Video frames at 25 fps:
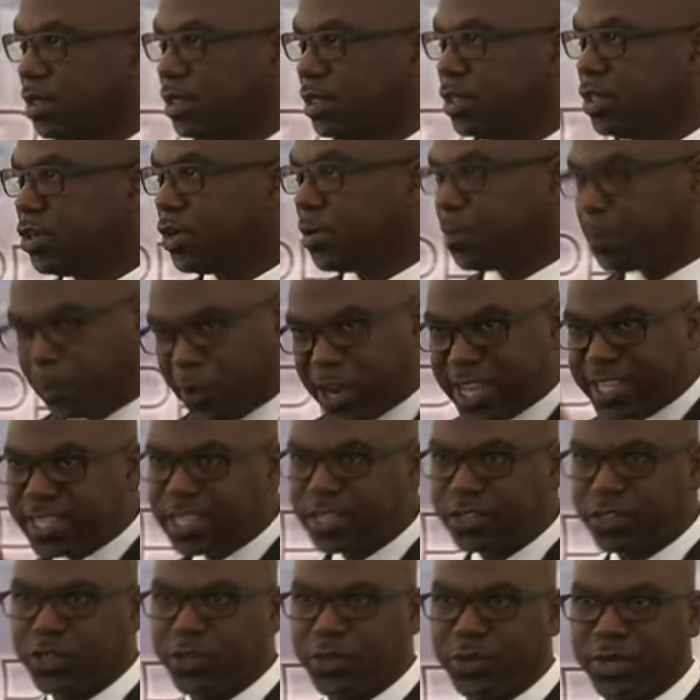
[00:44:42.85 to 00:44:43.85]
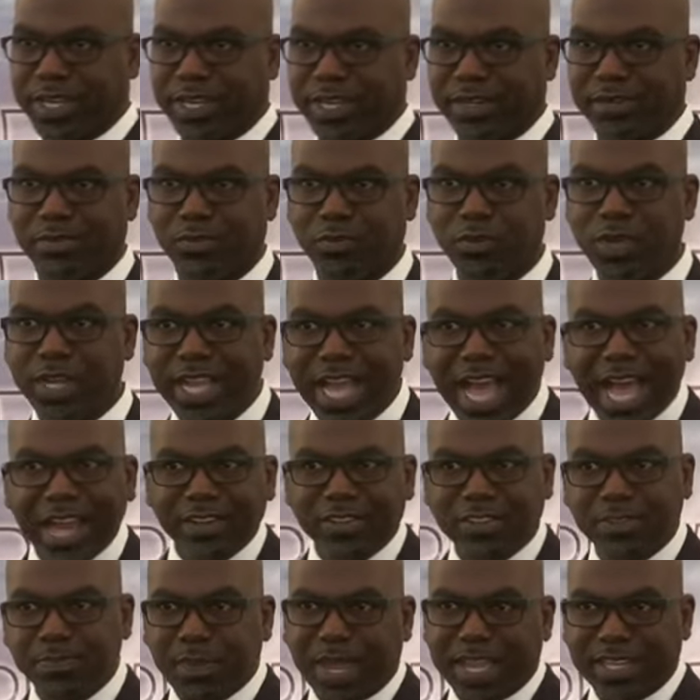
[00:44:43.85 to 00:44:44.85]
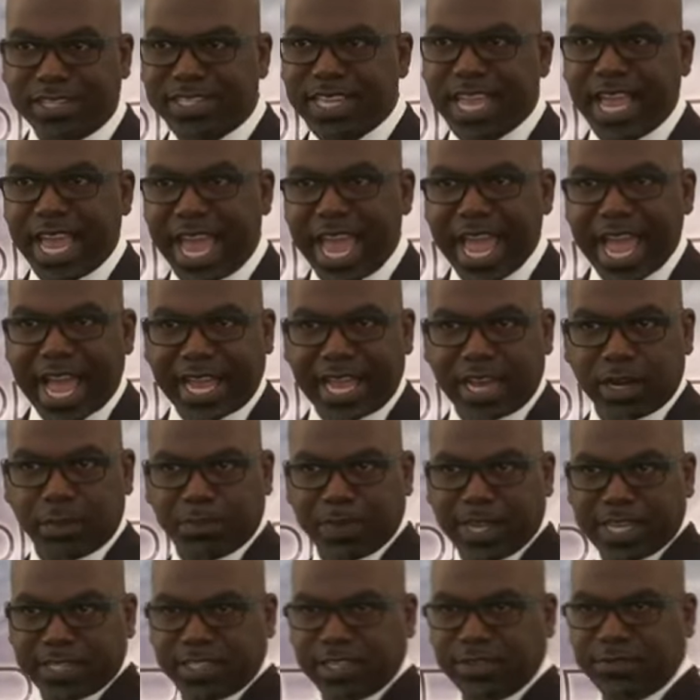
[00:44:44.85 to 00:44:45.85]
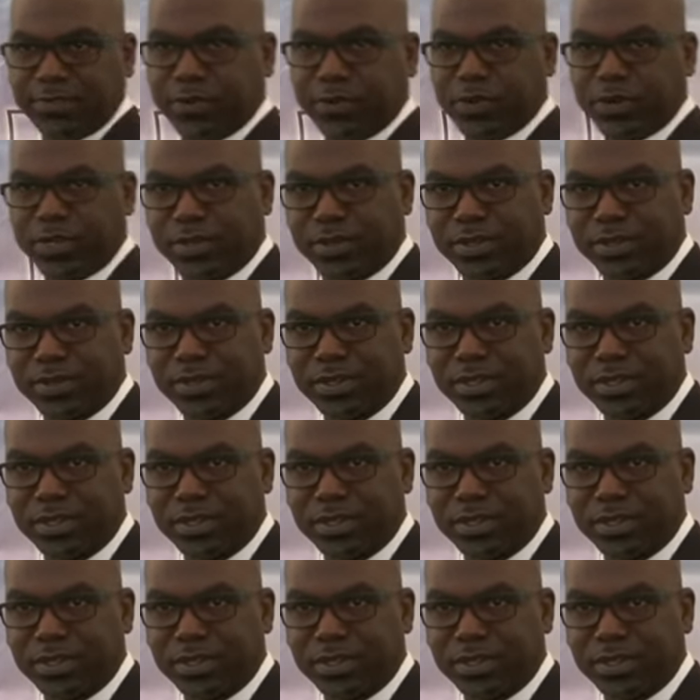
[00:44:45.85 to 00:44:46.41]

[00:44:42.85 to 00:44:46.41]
You're imprisoned to it where God might say, hey, I got a blessing for you.